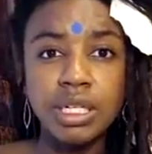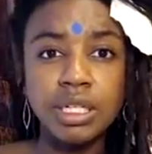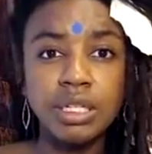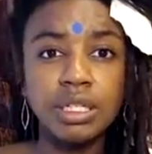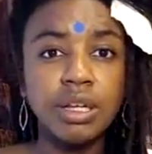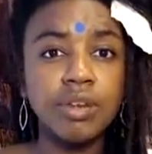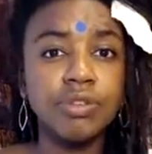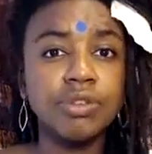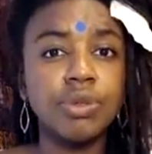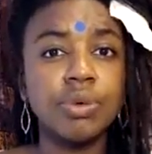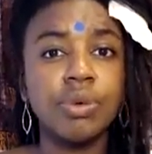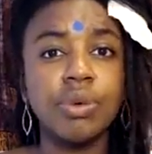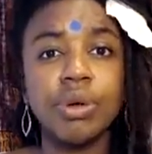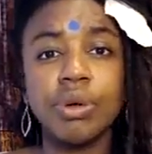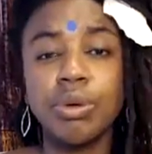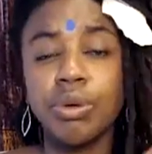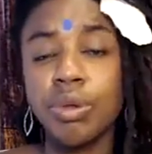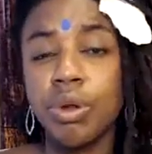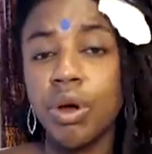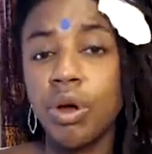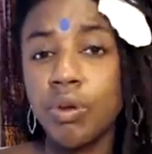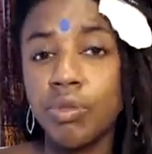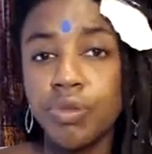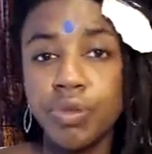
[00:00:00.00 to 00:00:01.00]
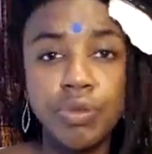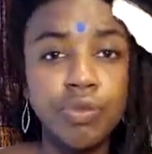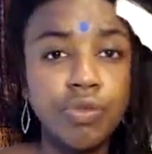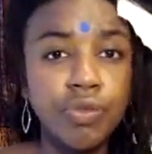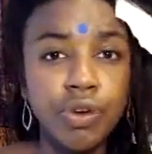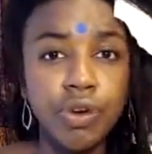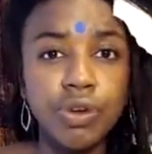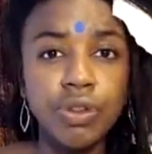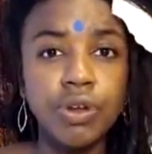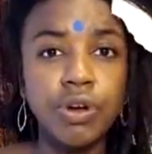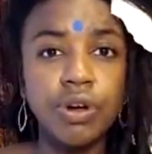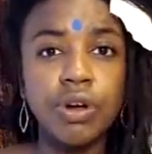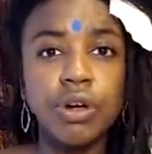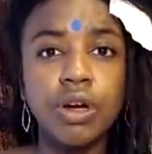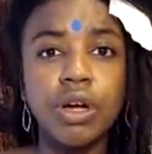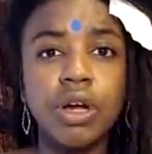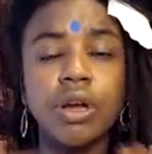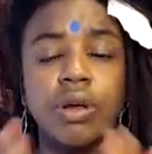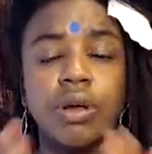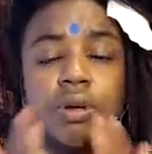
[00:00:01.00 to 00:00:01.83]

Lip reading: I'd love to work with all of you further.